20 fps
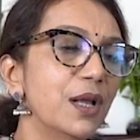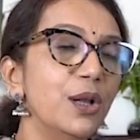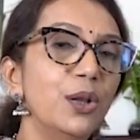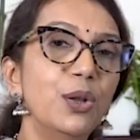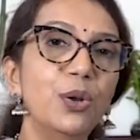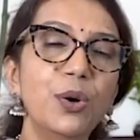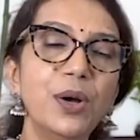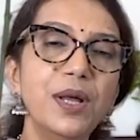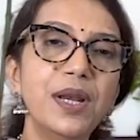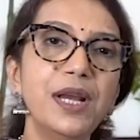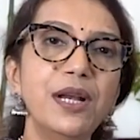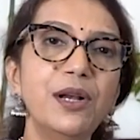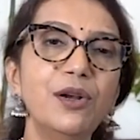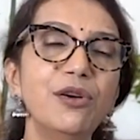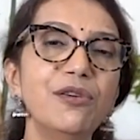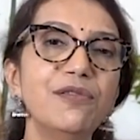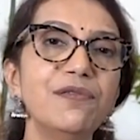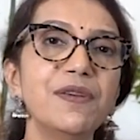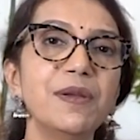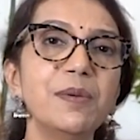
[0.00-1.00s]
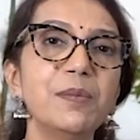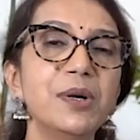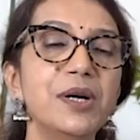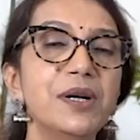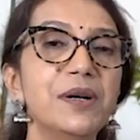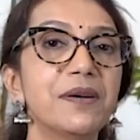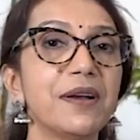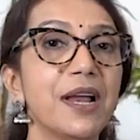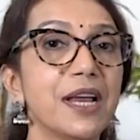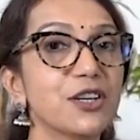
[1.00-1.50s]
Lower end of femur
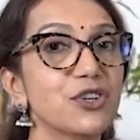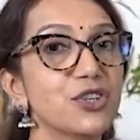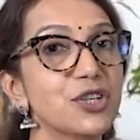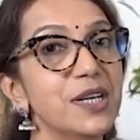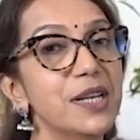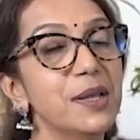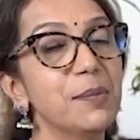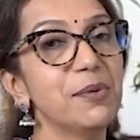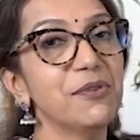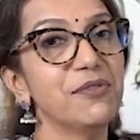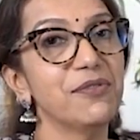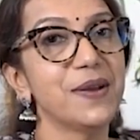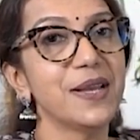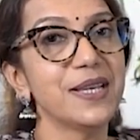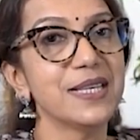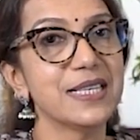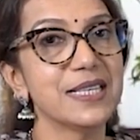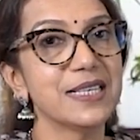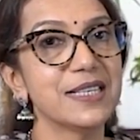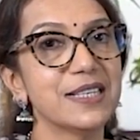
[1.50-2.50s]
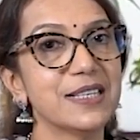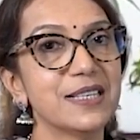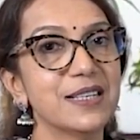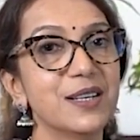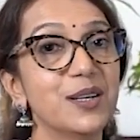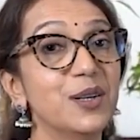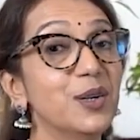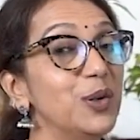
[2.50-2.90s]
traction epiphysis?